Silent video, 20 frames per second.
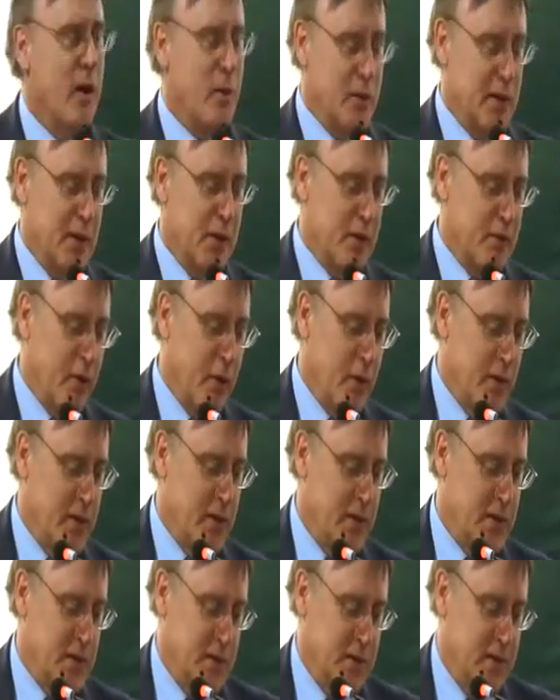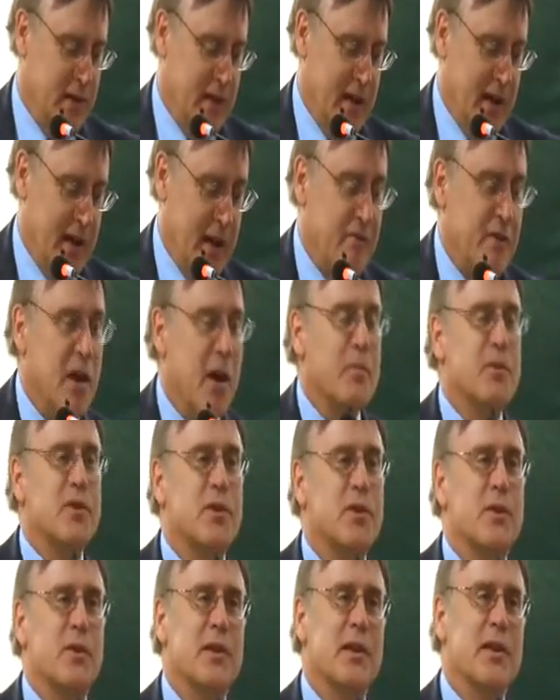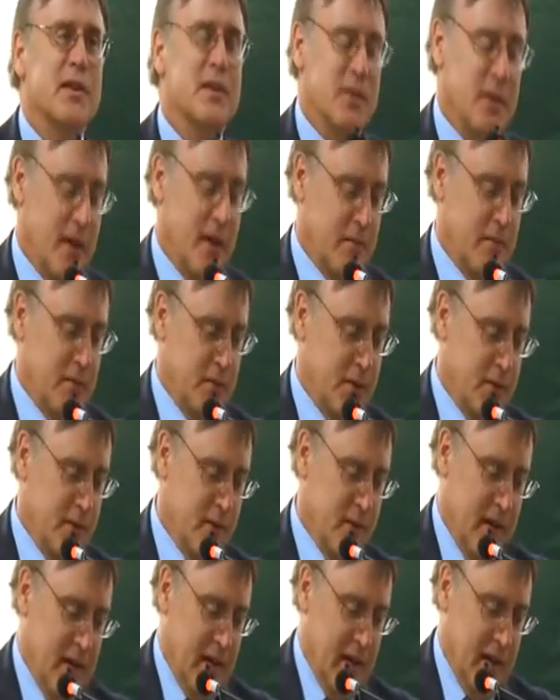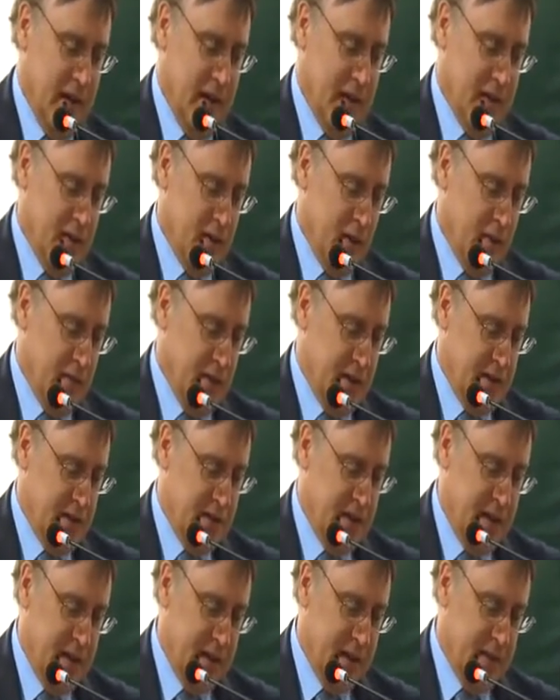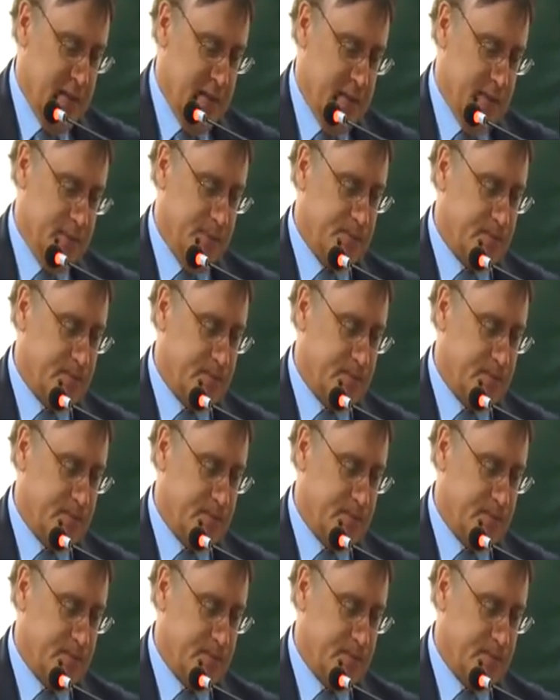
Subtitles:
already look forward to every opportunity to come to your lovely city.